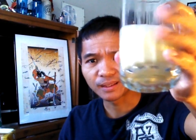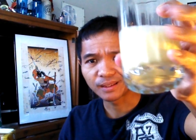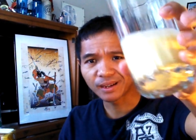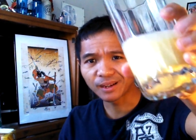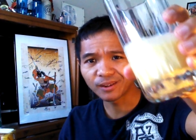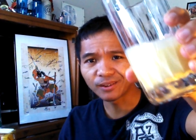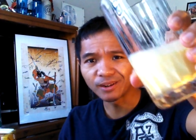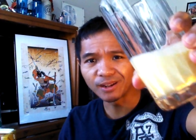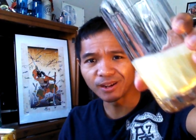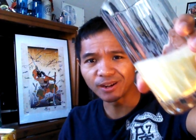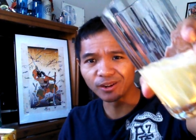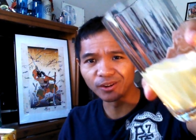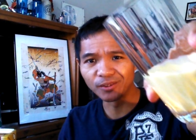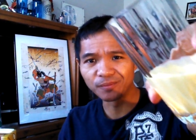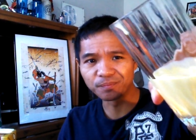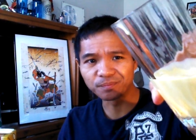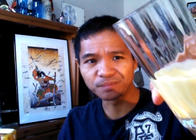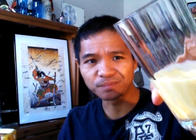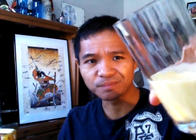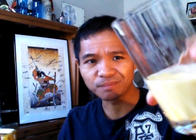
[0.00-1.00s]
I don't
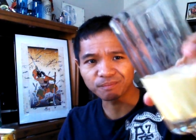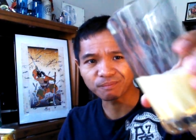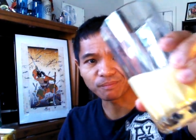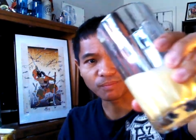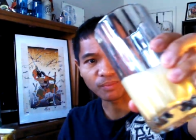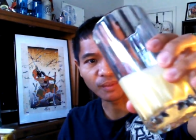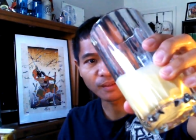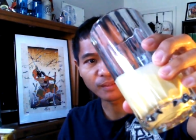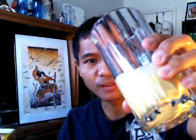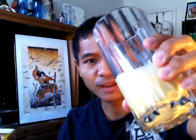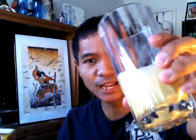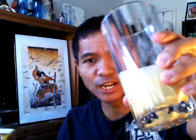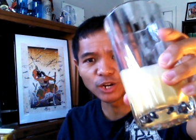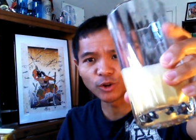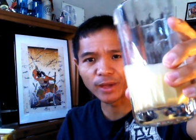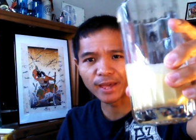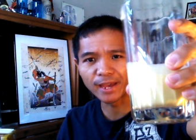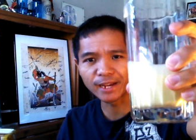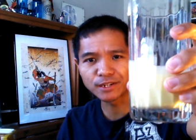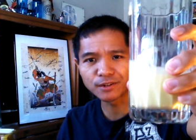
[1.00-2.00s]
know. I
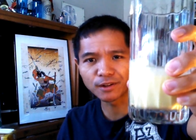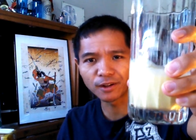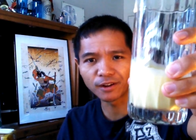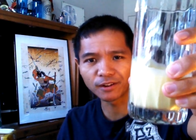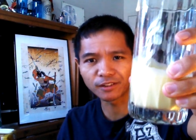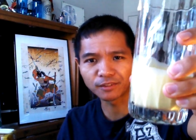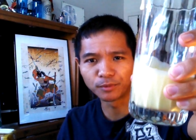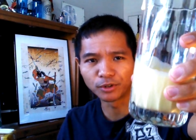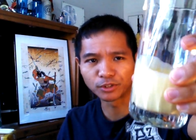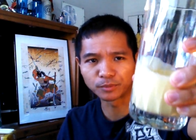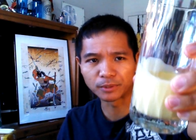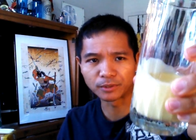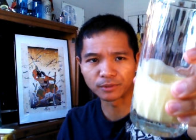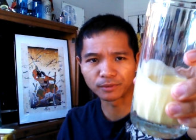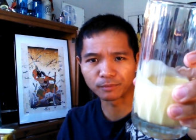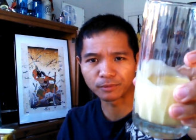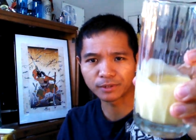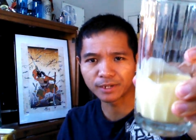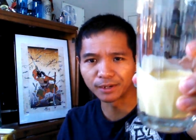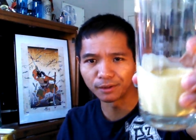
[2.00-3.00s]
know eggnog's supposed to
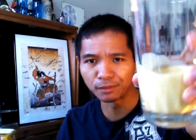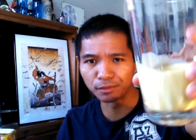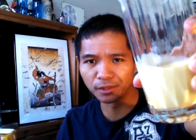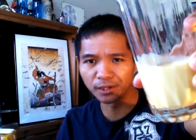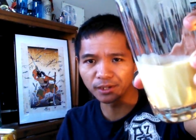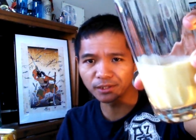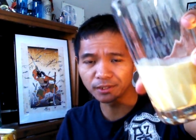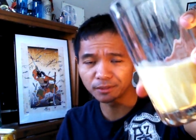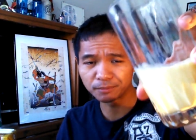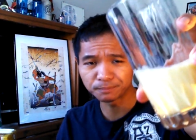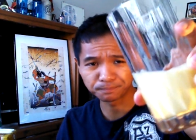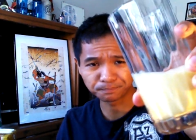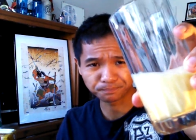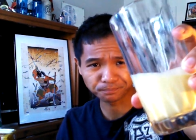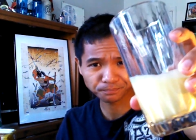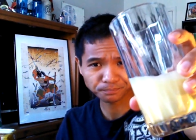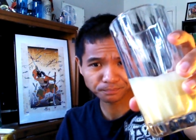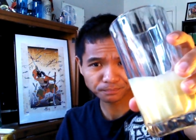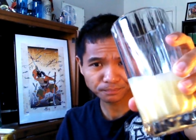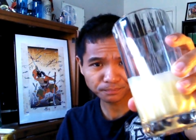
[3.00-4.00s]
be kind of thick.
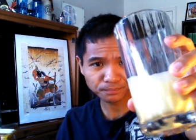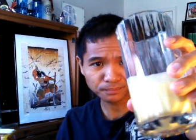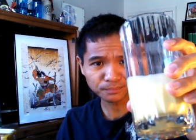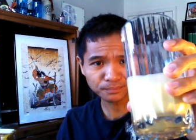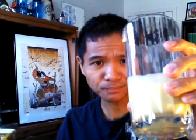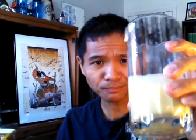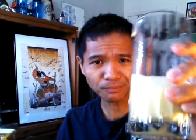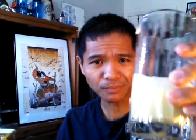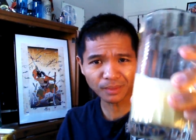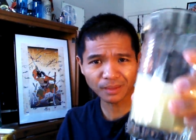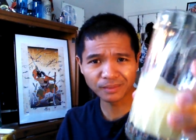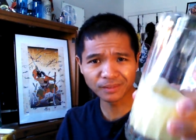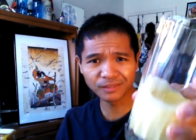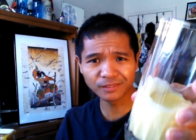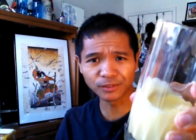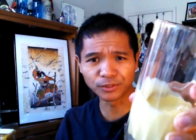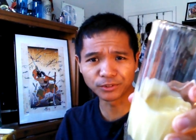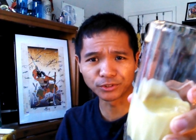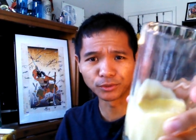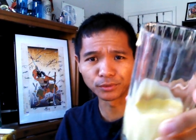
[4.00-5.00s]
It's
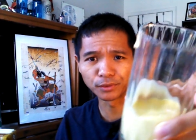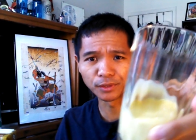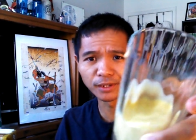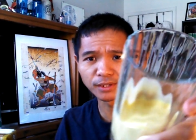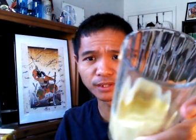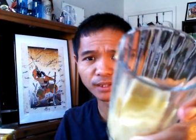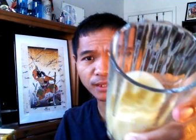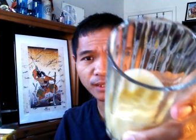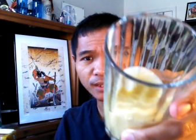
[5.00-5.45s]
a little too thick.